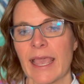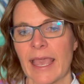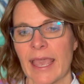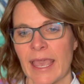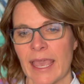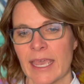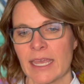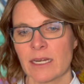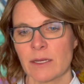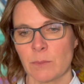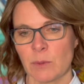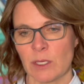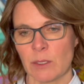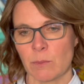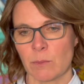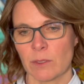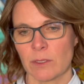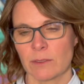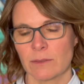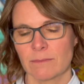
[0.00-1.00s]
and
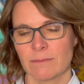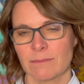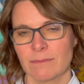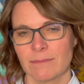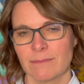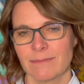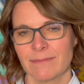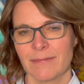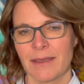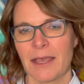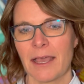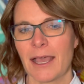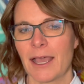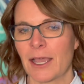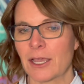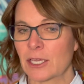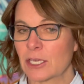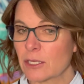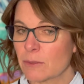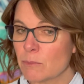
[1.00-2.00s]
people,
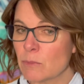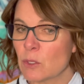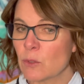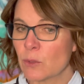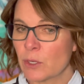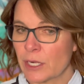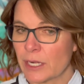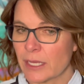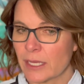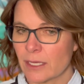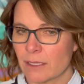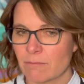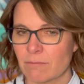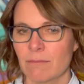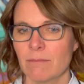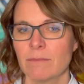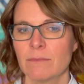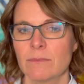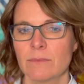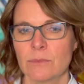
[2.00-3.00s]
a community
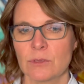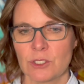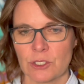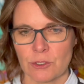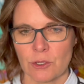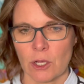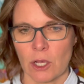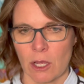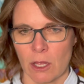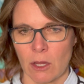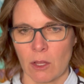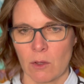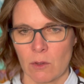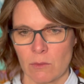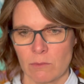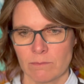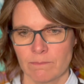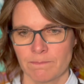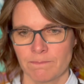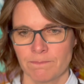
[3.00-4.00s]
to call home.